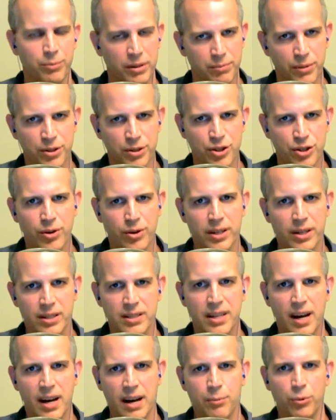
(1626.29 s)
But the majority of the
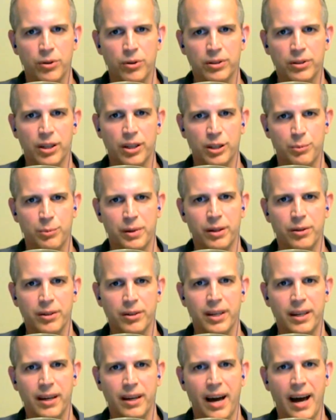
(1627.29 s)
time, we're going to be
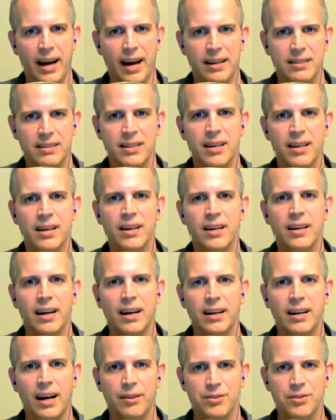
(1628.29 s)
looking at
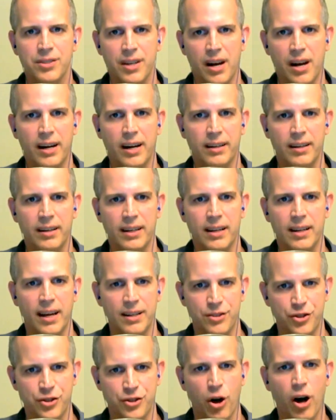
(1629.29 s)
outside,
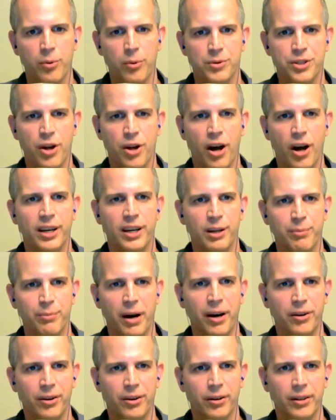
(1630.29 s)
as John was talking
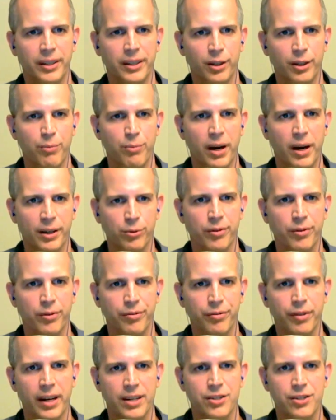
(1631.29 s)
about earlier, micro
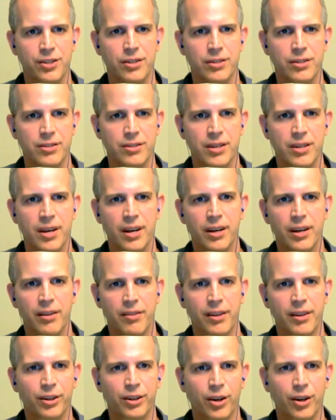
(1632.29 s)
reflections
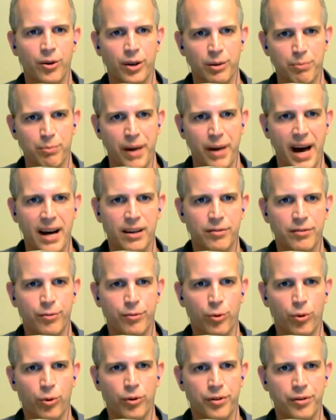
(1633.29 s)
that are going back and
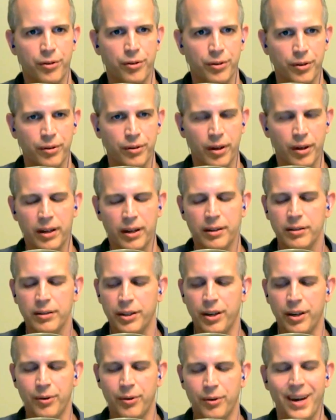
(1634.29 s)
forth, or
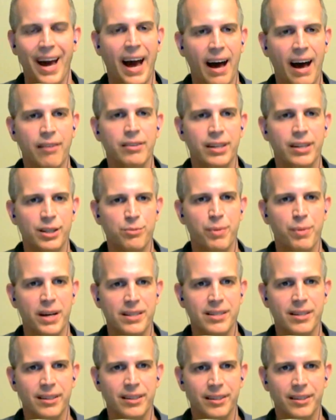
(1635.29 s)
cavities
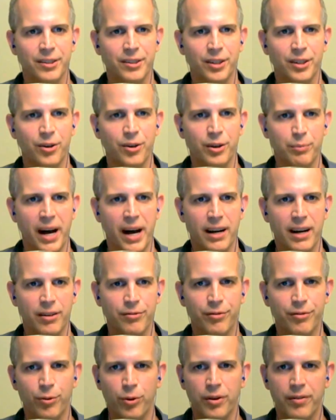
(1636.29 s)
basically that are going back
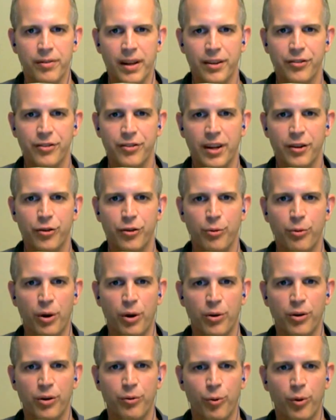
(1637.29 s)
and forth. That's the
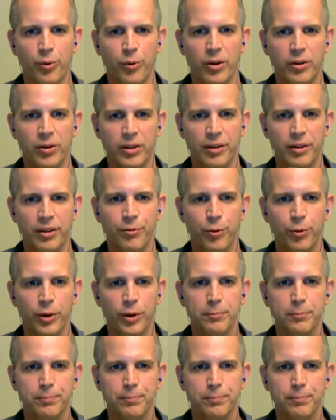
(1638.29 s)
bulk of what we're looking for.